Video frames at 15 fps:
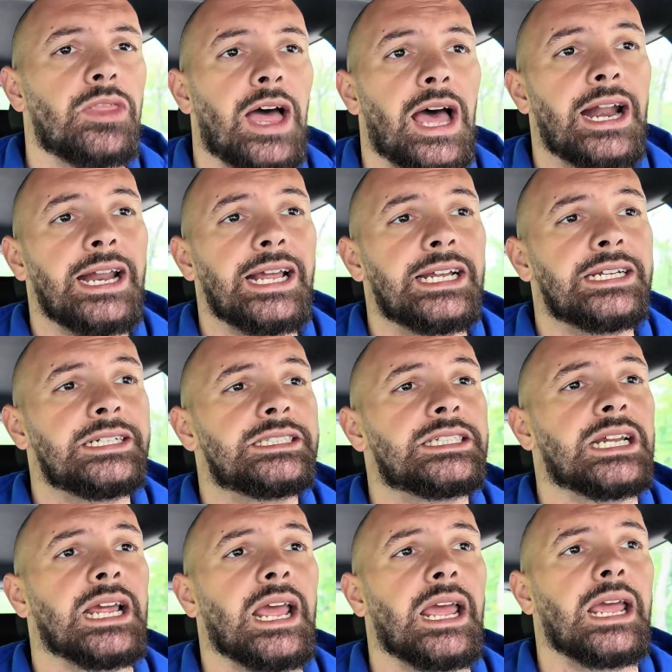that
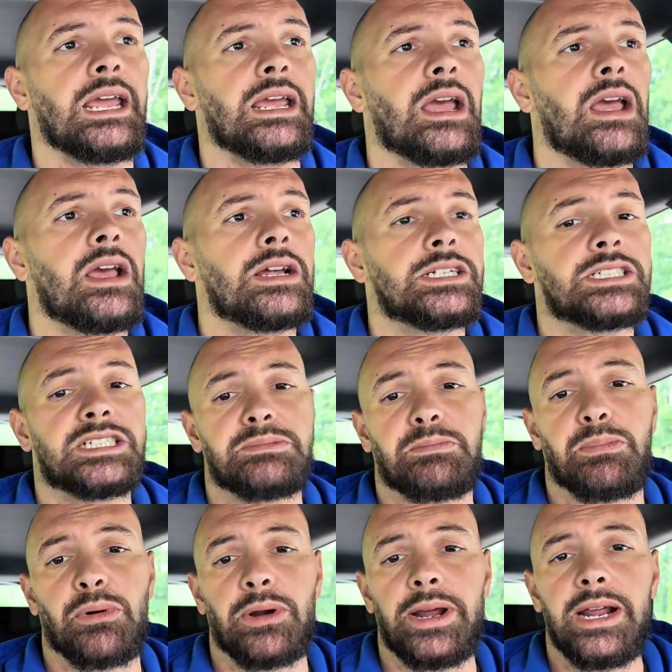is a
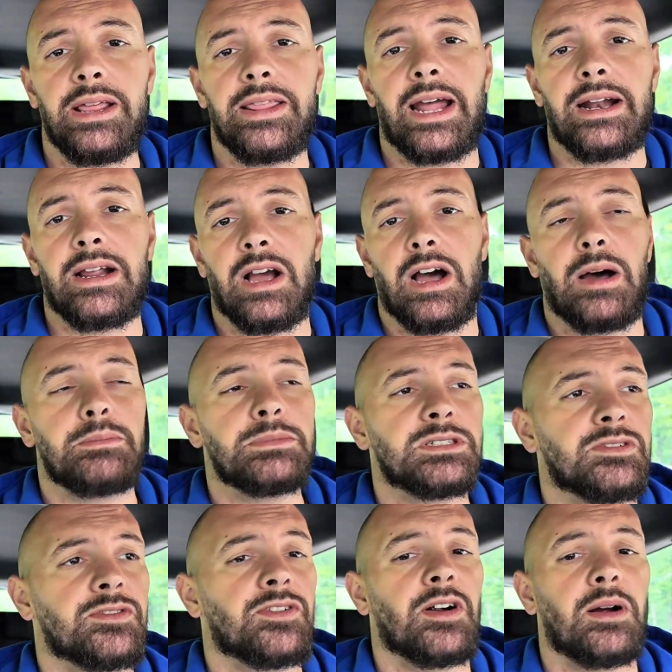spring that comes
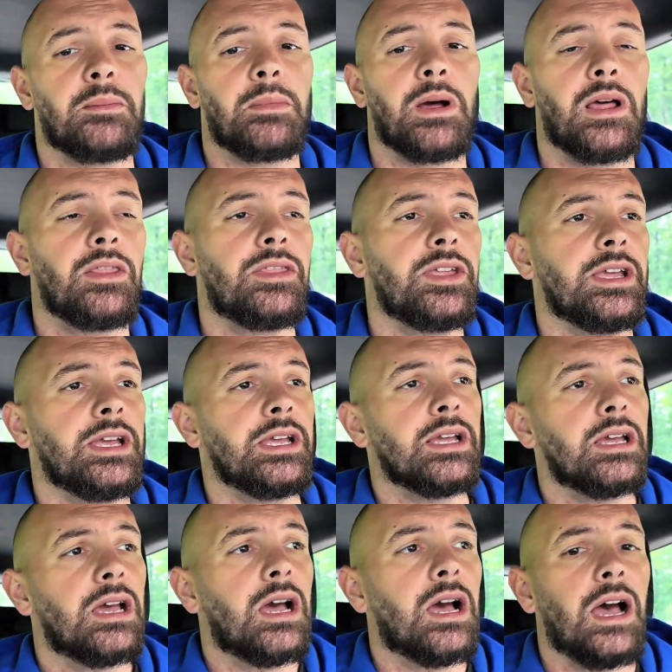from the
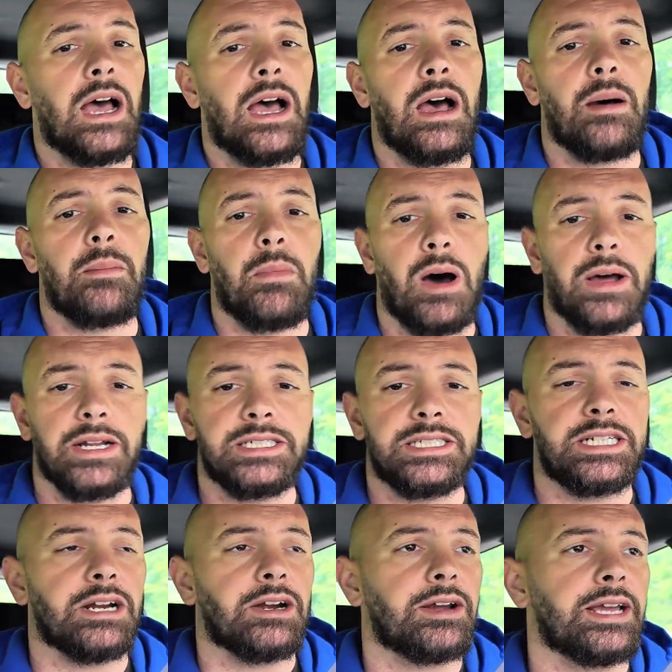
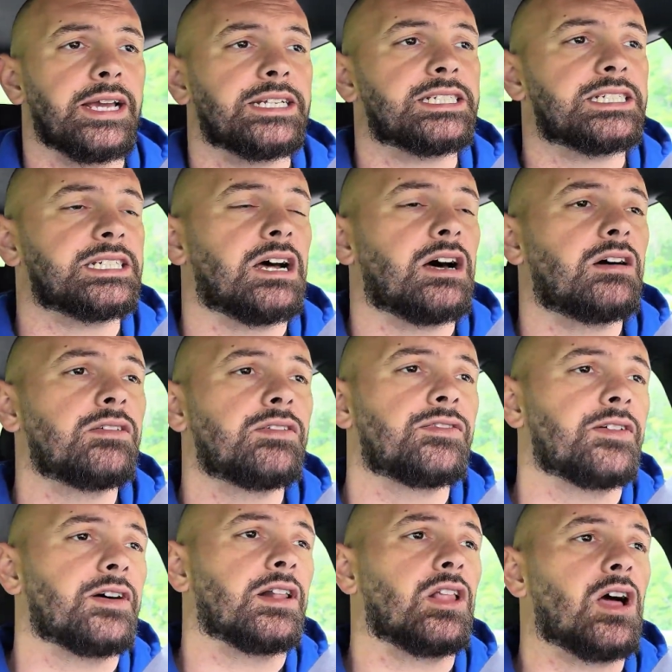monastery itself.
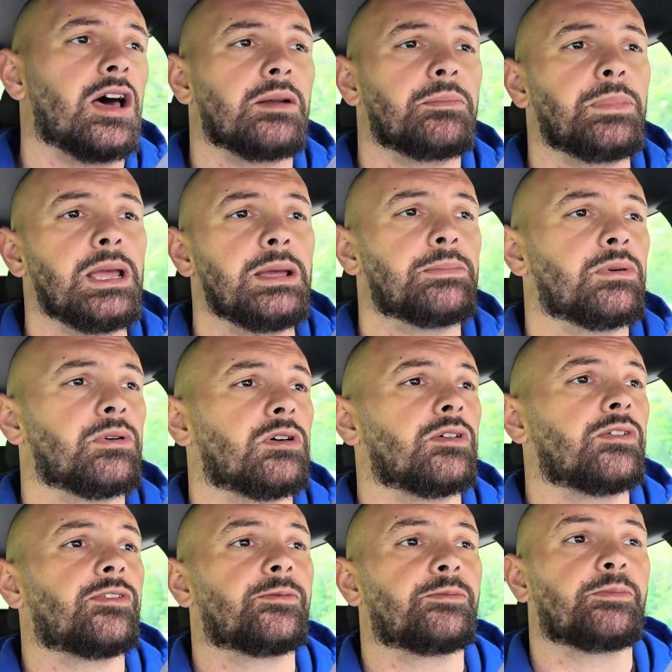A lot of
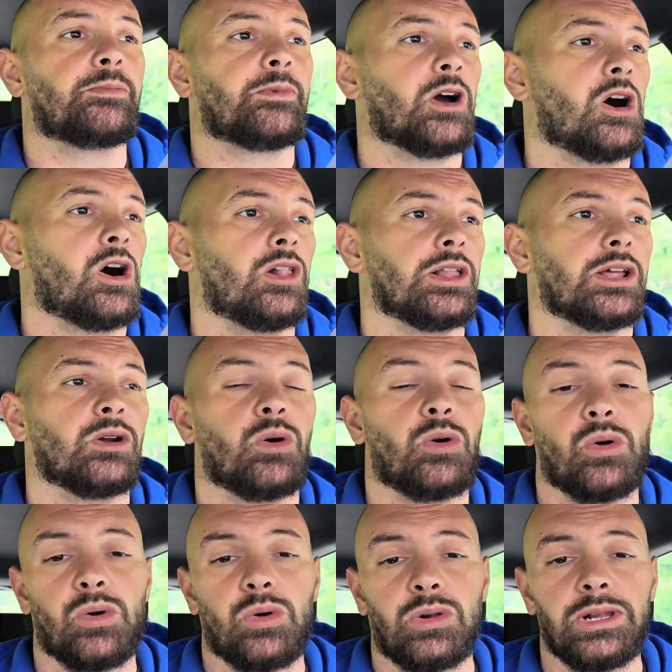people call it
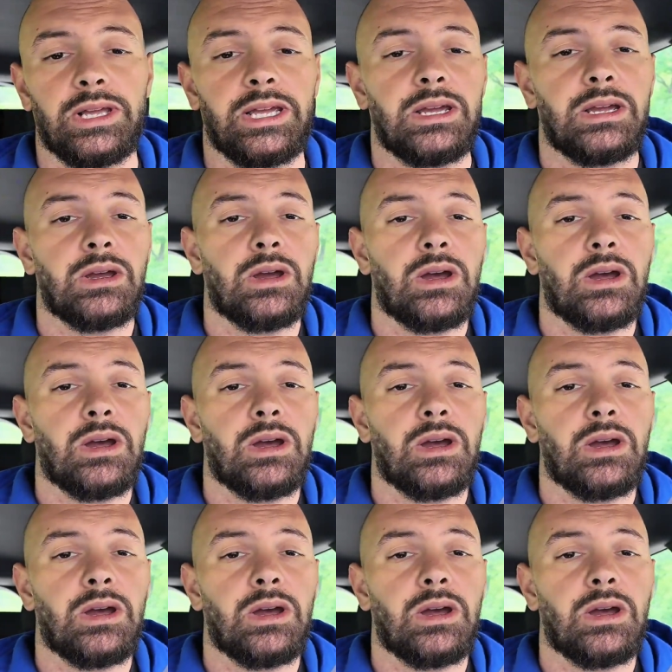holy